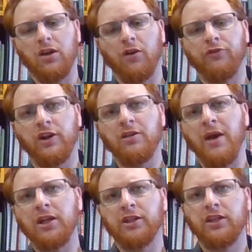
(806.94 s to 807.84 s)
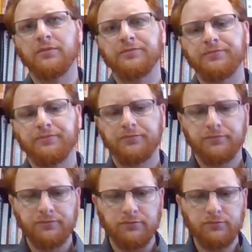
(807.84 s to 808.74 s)
fundamentally,
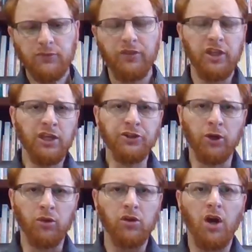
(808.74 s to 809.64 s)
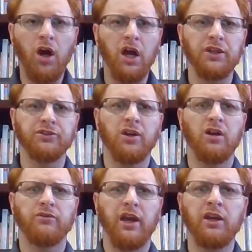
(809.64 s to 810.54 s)
the internal cause
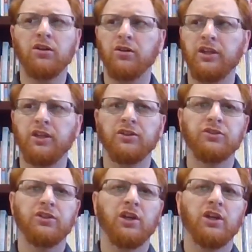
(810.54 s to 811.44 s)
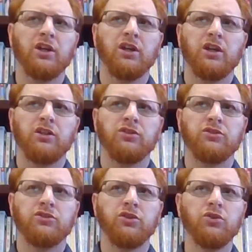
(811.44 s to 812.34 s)
of anger is
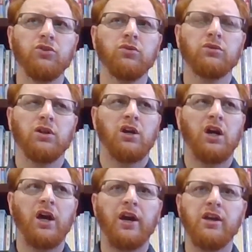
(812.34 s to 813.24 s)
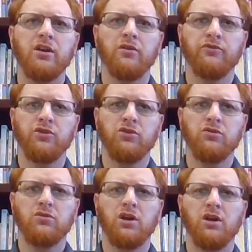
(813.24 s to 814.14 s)
too high a
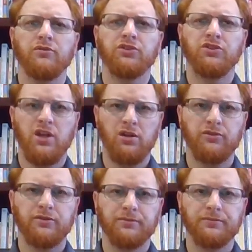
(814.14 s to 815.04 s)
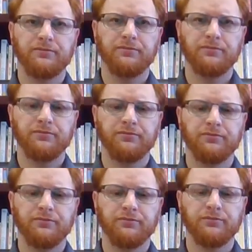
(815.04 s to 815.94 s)
view of self.
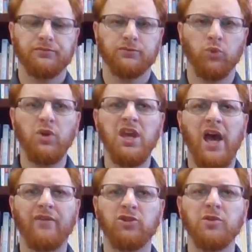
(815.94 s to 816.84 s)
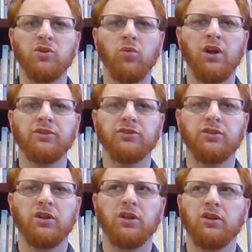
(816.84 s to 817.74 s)
We have to be the
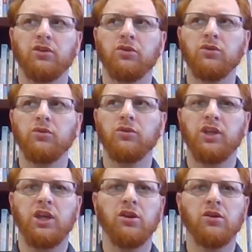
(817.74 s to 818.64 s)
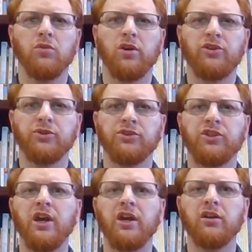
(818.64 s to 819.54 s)
ones who hear what others
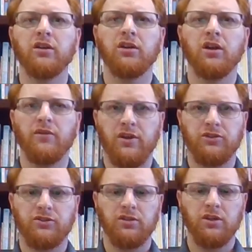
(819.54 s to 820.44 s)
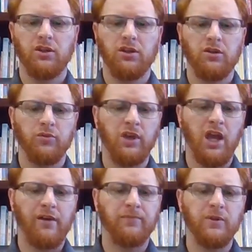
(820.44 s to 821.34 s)
say of us. We
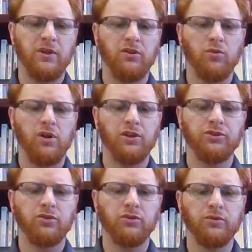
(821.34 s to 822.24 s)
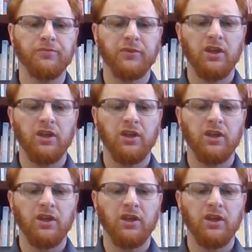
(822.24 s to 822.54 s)
have to be the ones who